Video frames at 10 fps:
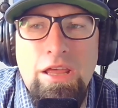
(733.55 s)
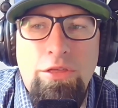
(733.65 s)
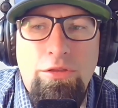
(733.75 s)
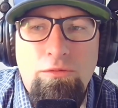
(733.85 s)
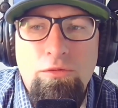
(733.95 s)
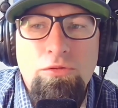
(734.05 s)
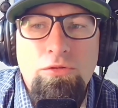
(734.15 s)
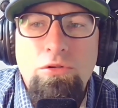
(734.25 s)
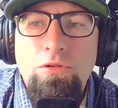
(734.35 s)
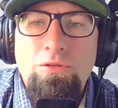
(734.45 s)

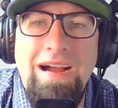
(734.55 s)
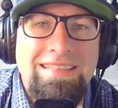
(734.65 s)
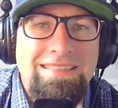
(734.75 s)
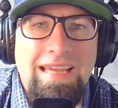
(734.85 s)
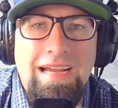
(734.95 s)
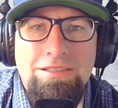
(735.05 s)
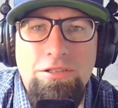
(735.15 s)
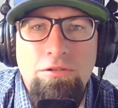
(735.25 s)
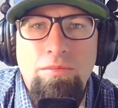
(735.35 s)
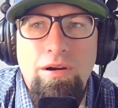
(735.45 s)
through, I'd say,
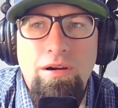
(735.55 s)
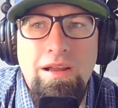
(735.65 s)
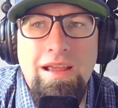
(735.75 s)
October,